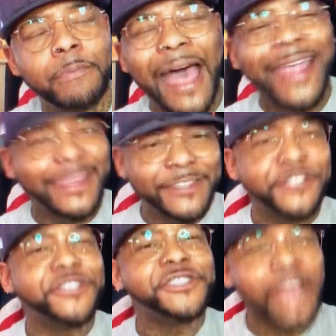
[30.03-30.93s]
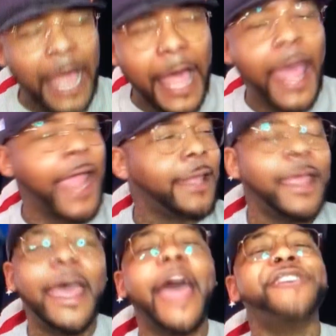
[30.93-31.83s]
I get to decide
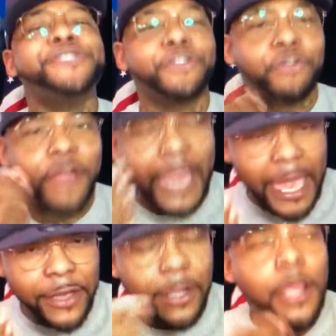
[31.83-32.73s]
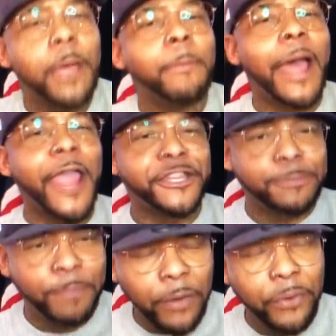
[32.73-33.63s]
as the creator, my
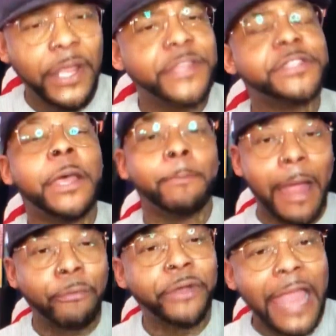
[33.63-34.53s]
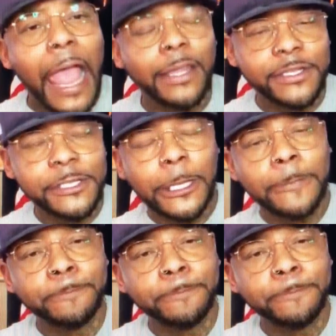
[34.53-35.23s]
experience, my reality.